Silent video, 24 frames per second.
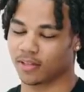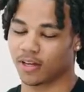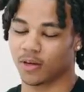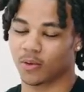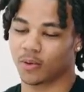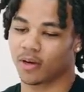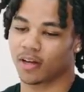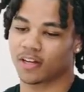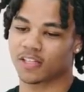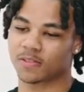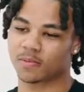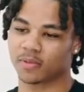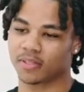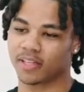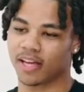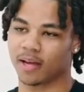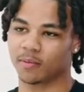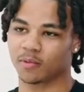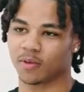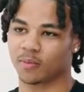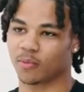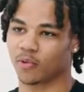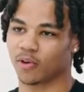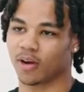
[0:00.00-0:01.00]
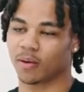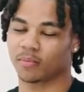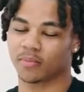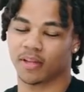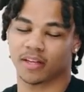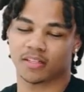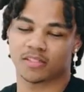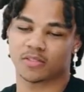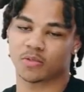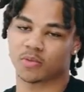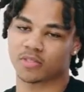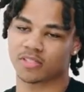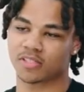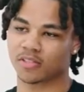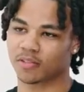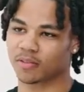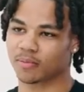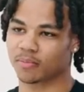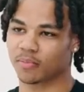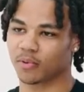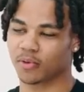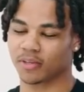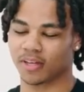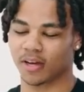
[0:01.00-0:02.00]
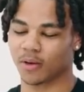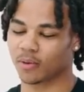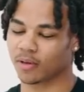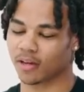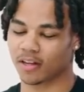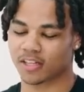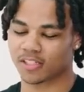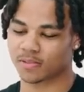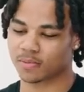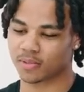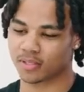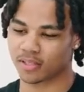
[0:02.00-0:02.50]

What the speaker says: don't got to spit game no more. I'm like to a certain point. I don't got to spit